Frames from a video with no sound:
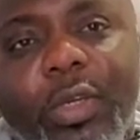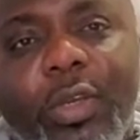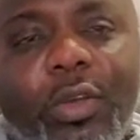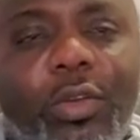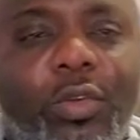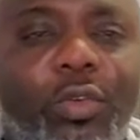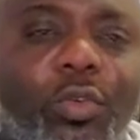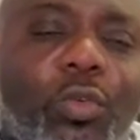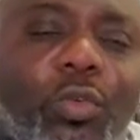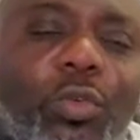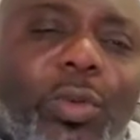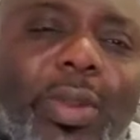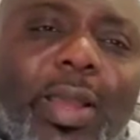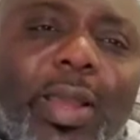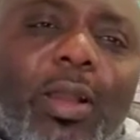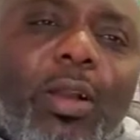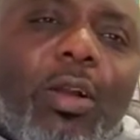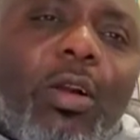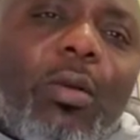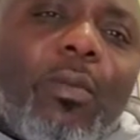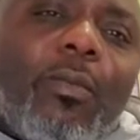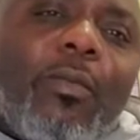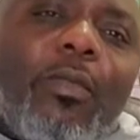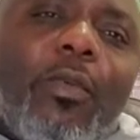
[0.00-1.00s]
You that
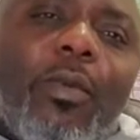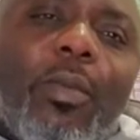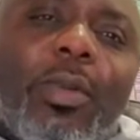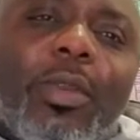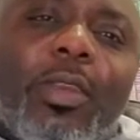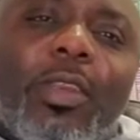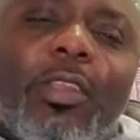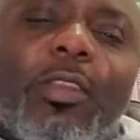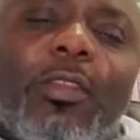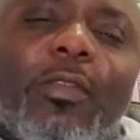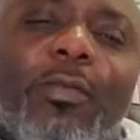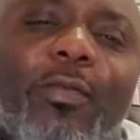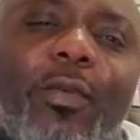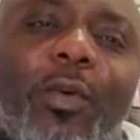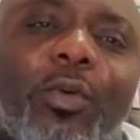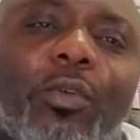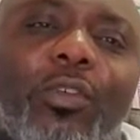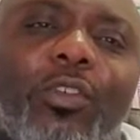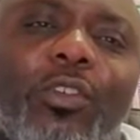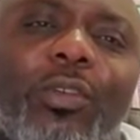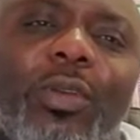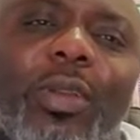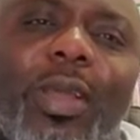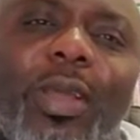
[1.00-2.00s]
come from a
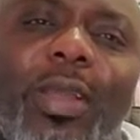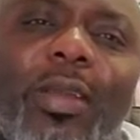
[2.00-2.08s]
dysfunctional